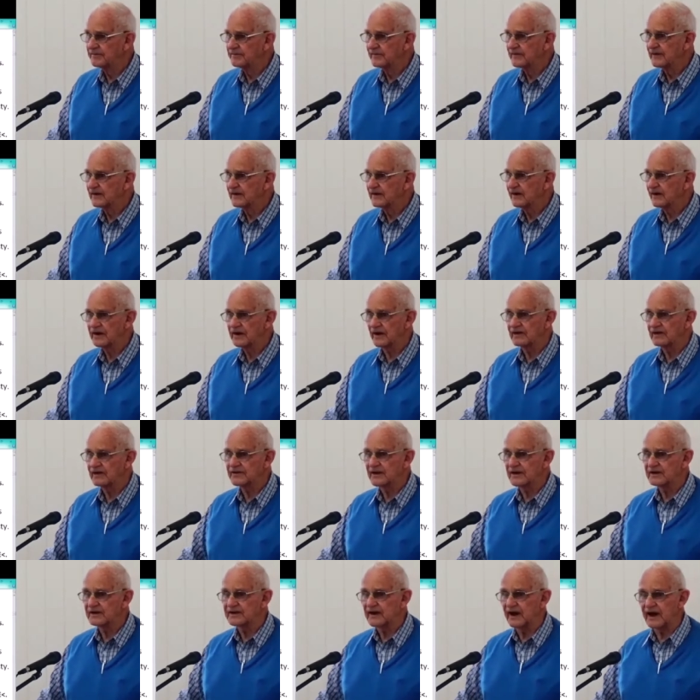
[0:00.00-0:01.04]
I don't think
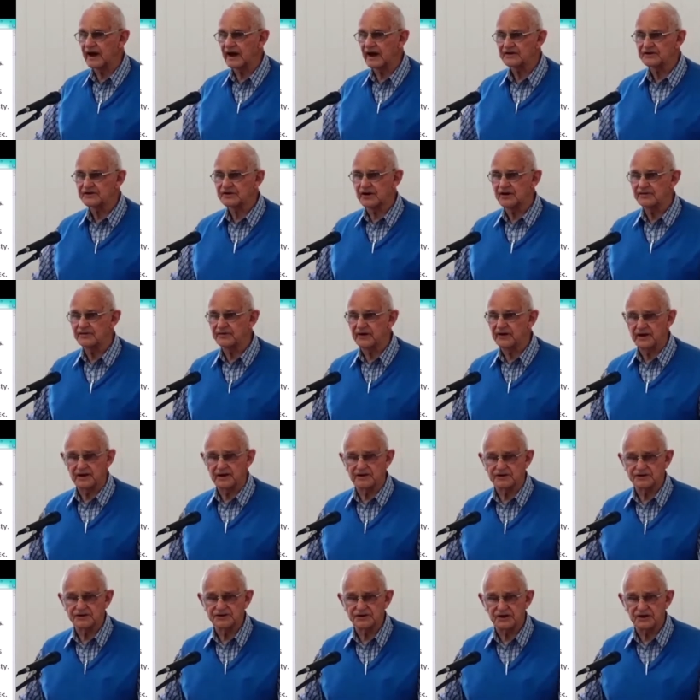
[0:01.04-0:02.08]
they had TV in
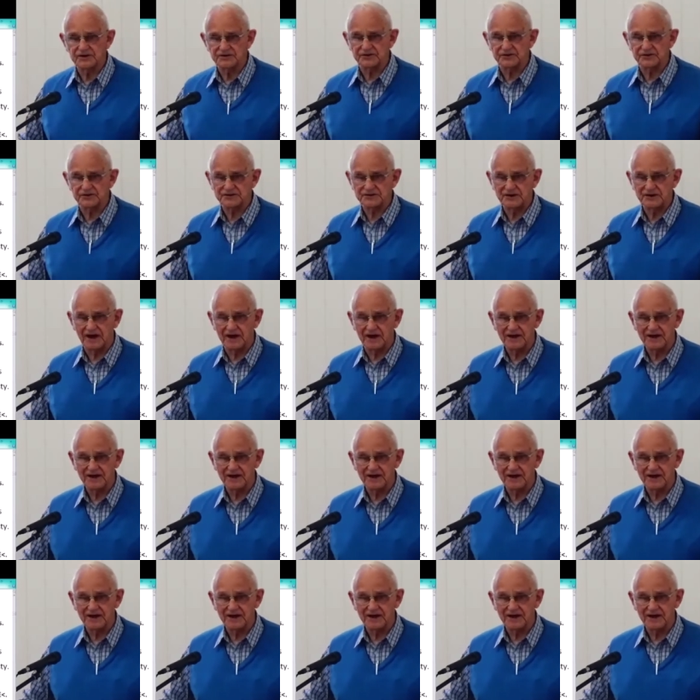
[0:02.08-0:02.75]
Jesus' day.